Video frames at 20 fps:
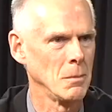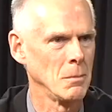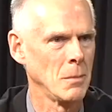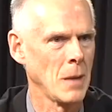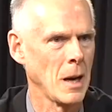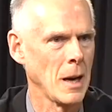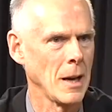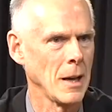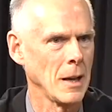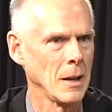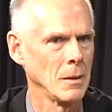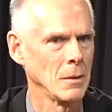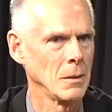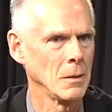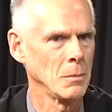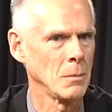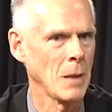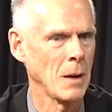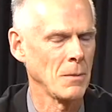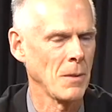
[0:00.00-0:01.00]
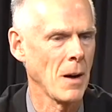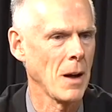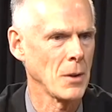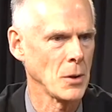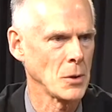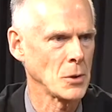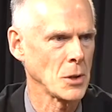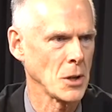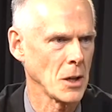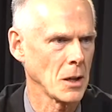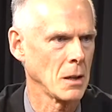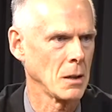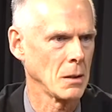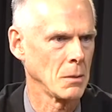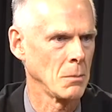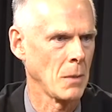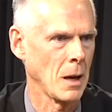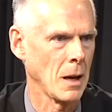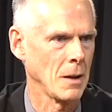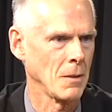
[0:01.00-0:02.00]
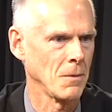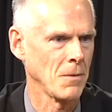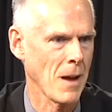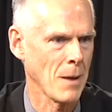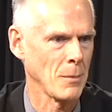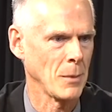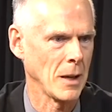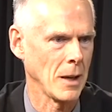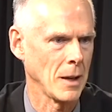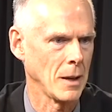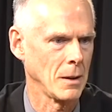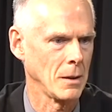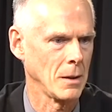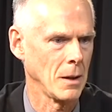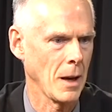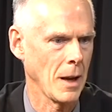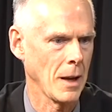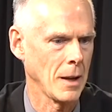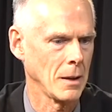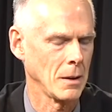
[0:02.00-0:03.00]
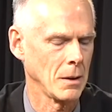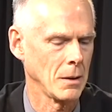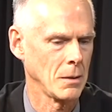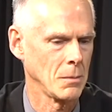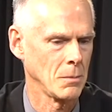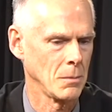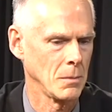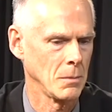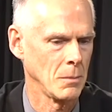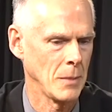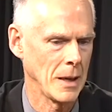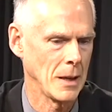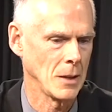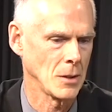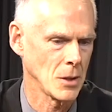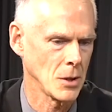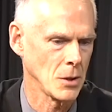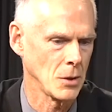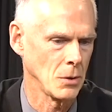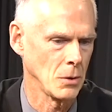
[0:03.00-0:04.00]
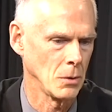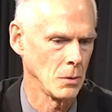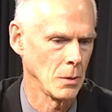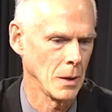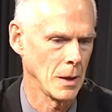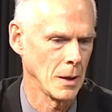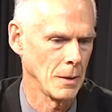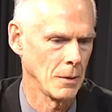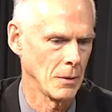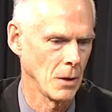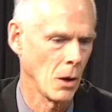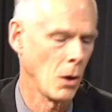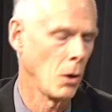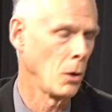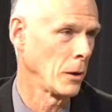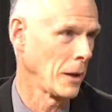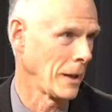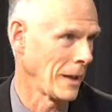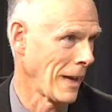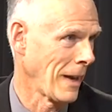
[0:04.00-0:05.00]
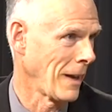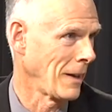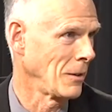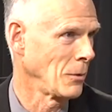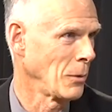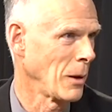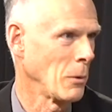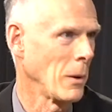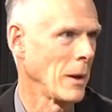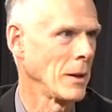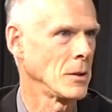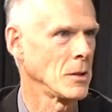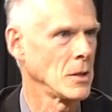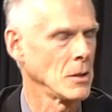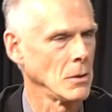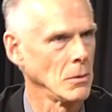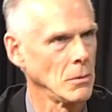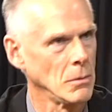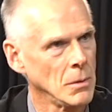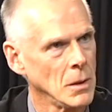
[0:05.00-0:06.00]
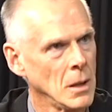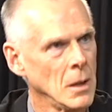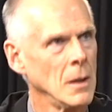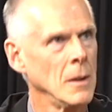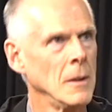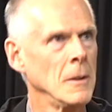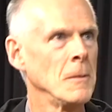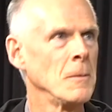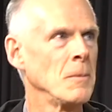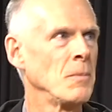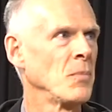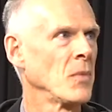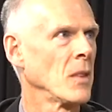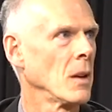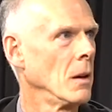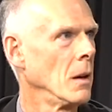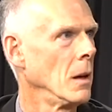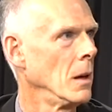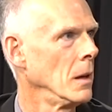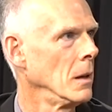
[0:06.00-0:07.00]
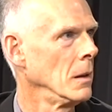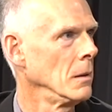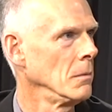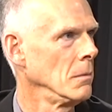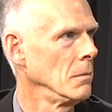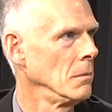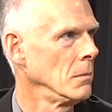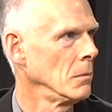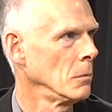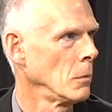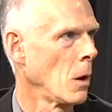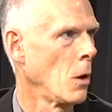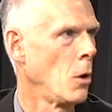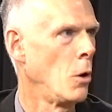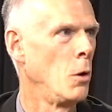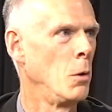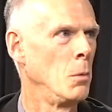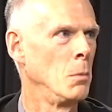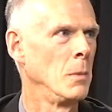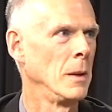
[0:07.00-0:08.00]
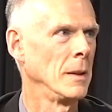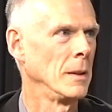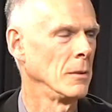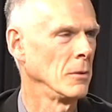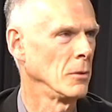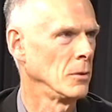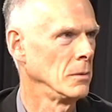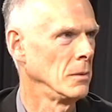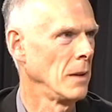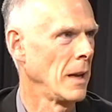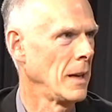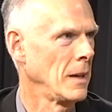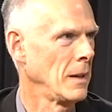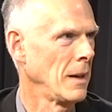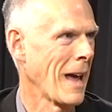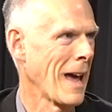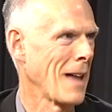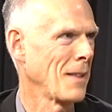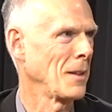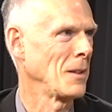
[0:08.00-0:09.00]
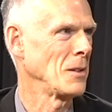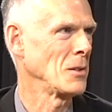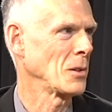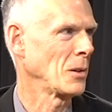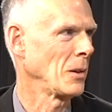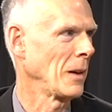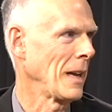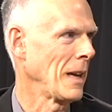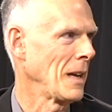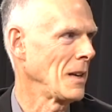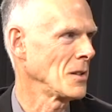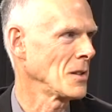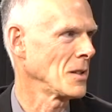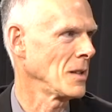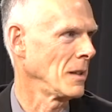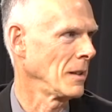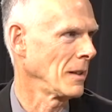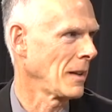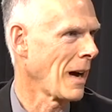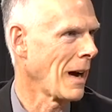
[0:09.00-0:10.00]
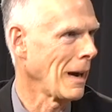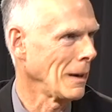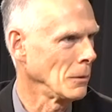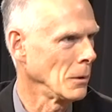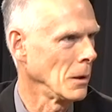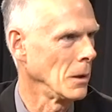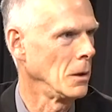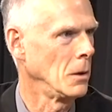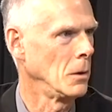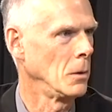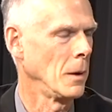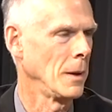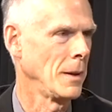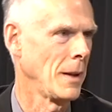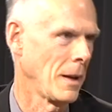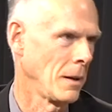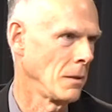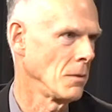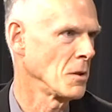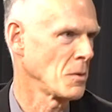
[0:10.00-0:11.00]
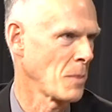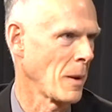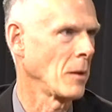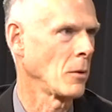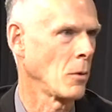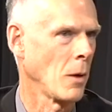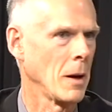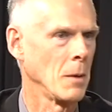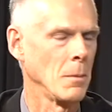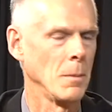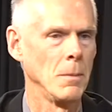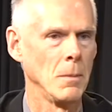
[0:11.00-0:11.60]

My father took my family and me to the Holy Land. We went to Rome and Athens, Greece, and Cairo, and then spent quite